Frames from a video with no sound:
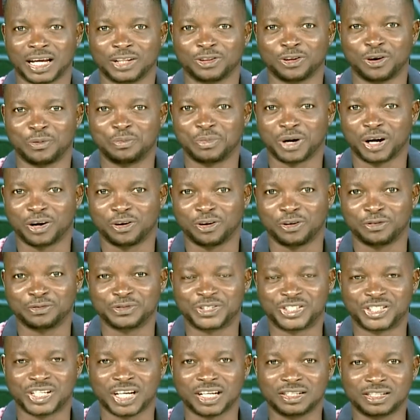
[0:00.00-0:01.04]
a number of
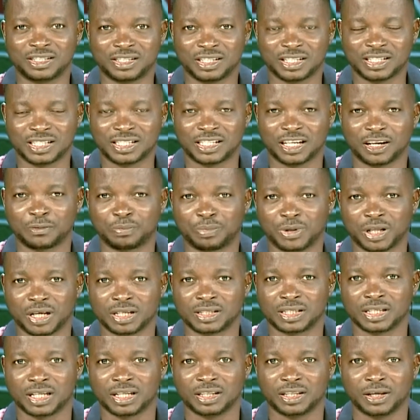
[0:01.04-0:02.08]
changes take
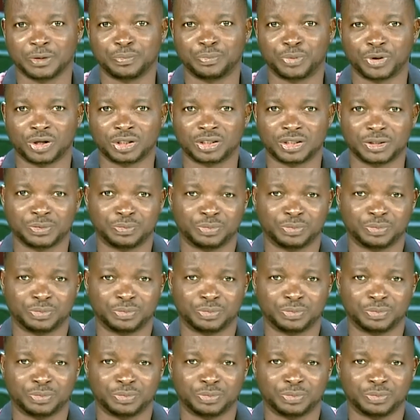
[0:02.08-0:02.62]
place in the body,